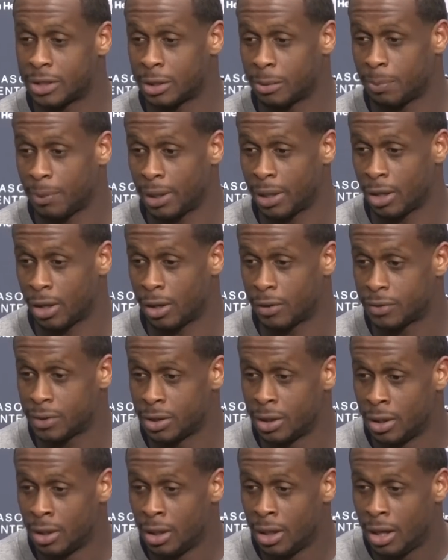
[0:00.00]
in the playoffs,
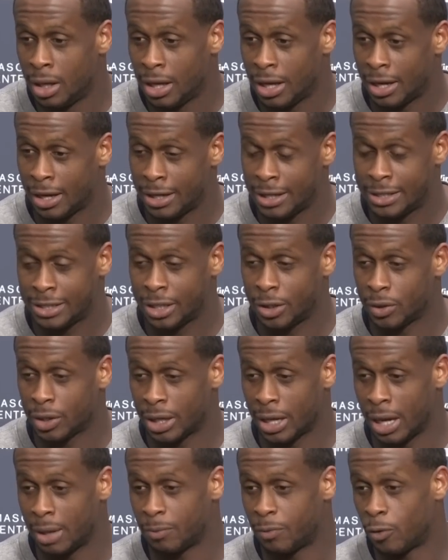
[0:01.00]
and he sealed the
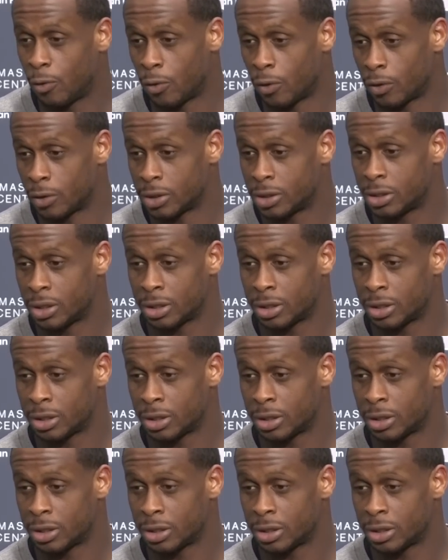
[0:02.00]
game for us.